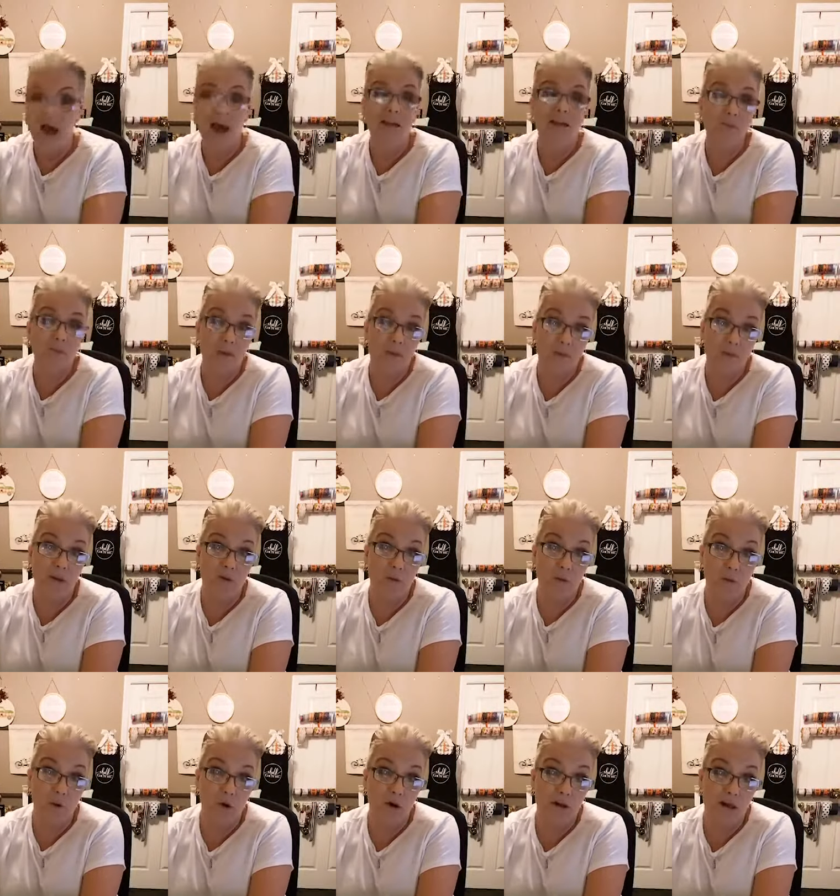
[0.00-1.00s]
I
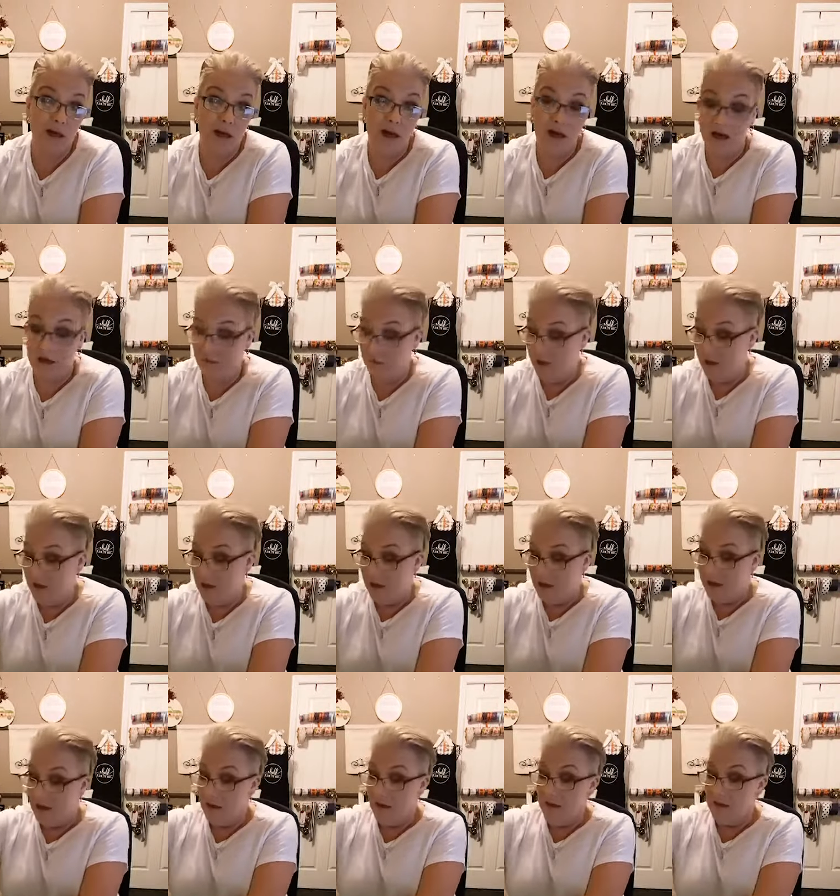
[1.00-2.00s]
spent more time
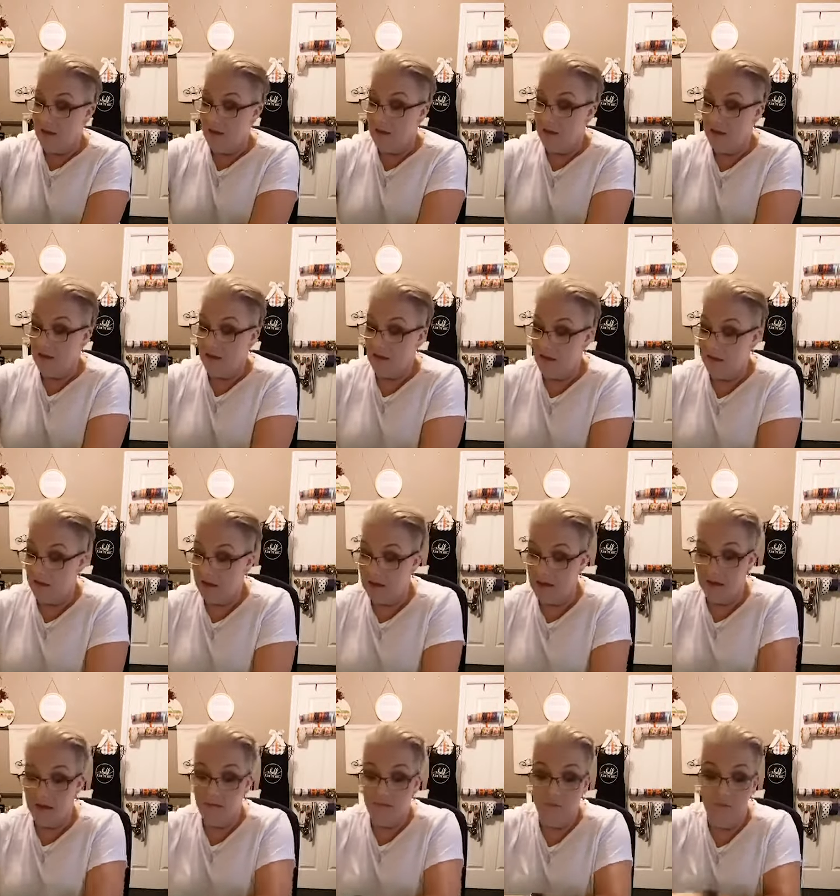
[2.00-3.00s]
in
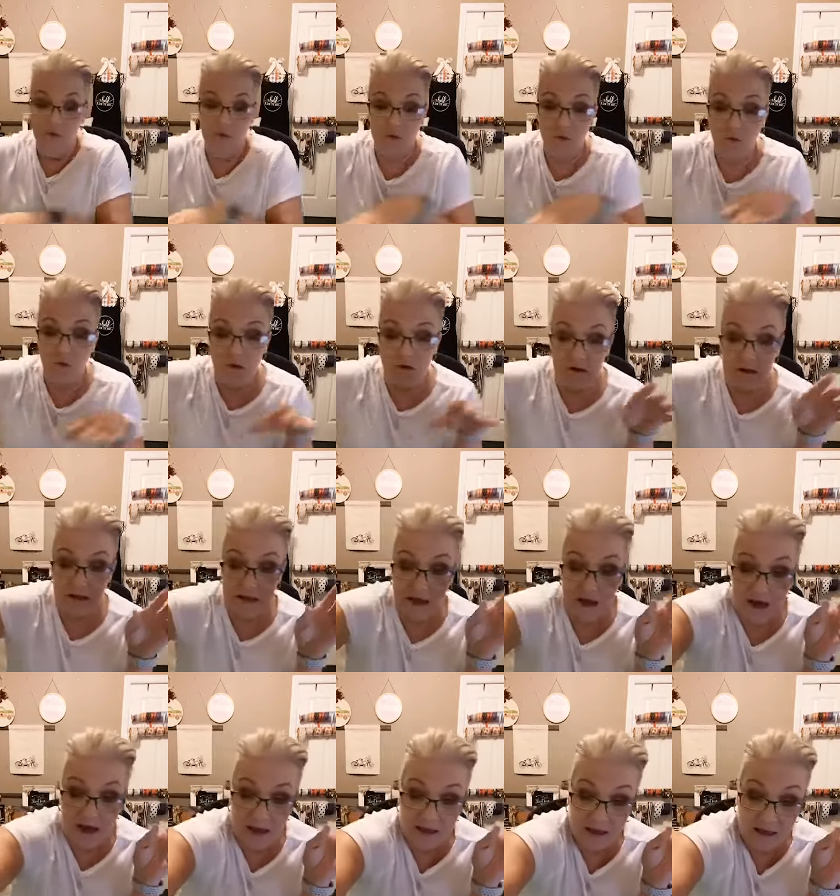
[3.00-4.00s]
the um, store
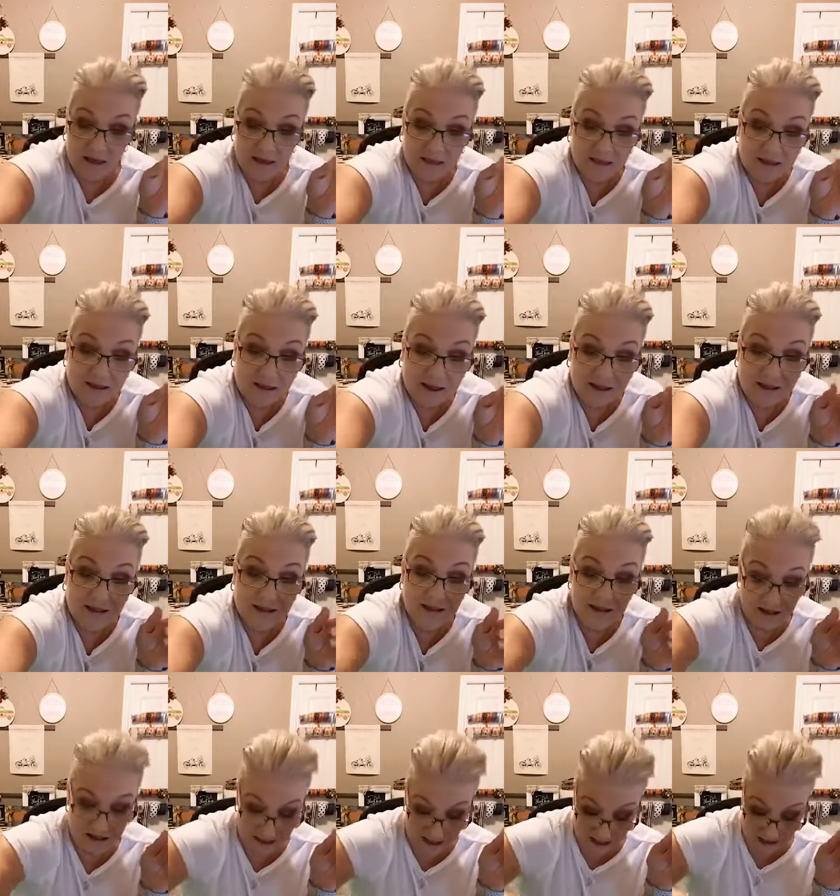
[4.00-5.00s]
today than I
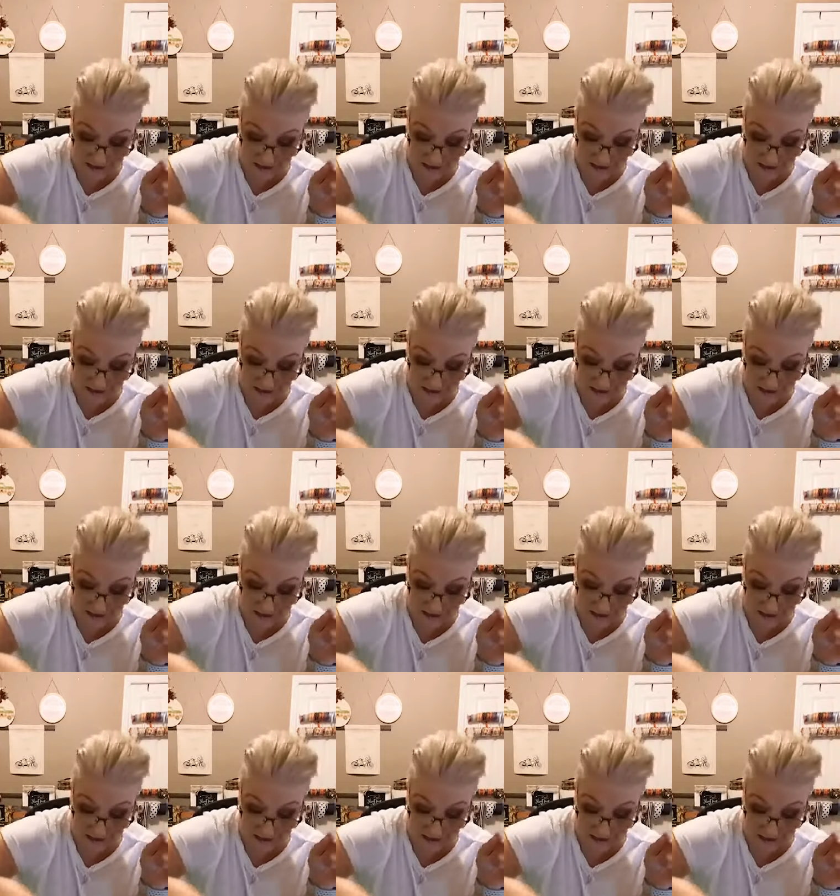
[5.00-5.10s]
did